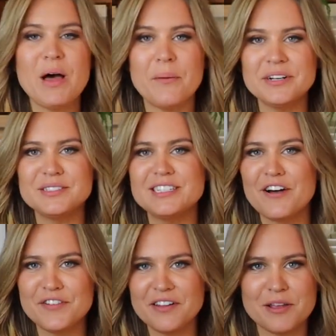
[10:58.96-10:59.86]
That one is
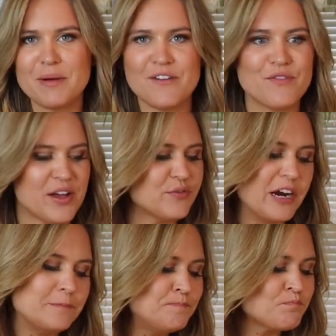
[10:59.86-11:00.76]
definitely my
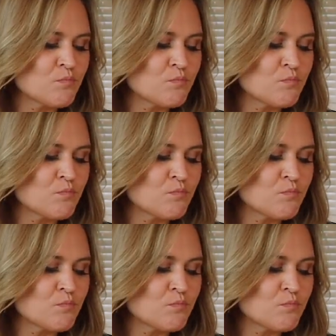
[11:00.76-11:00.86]
favorite.